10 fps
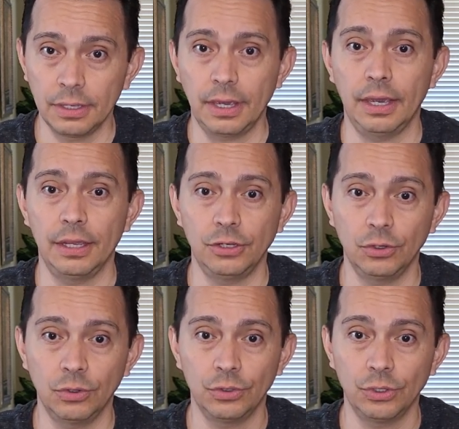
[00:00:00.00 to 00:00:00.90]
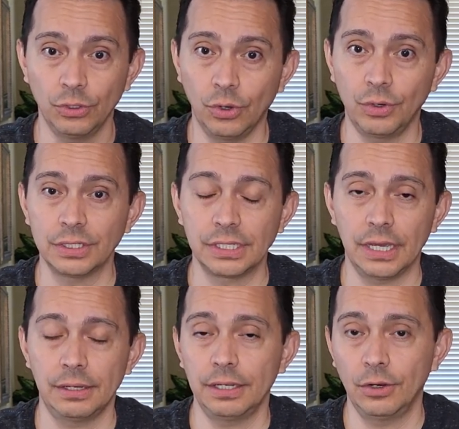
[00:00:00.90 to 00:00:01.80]
and you'll notice
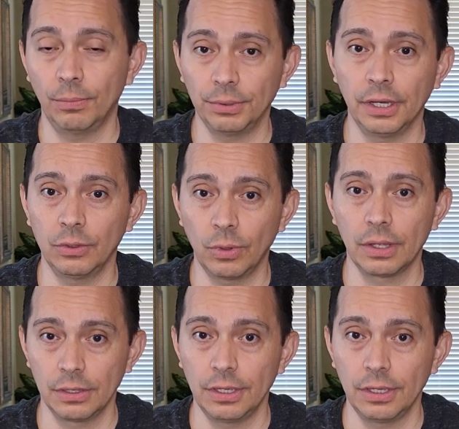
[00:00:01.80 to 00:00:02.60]
that, you know, blood will,